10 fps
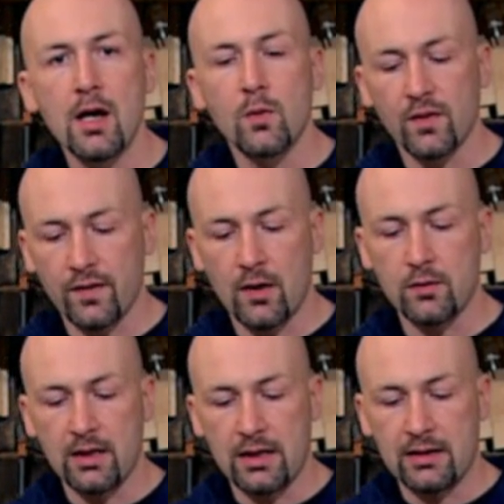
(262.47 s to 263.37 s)
without
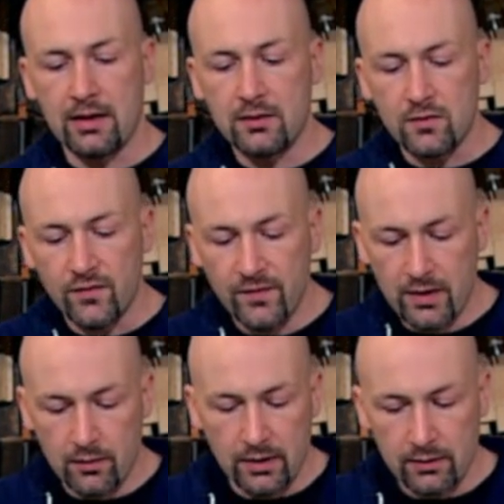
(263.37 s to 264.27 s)
it
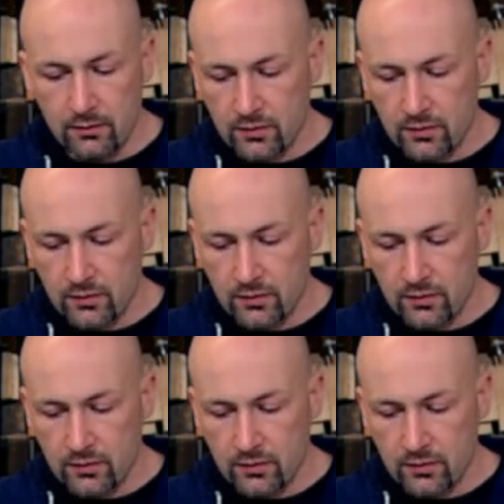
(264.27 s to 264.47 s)
interfering.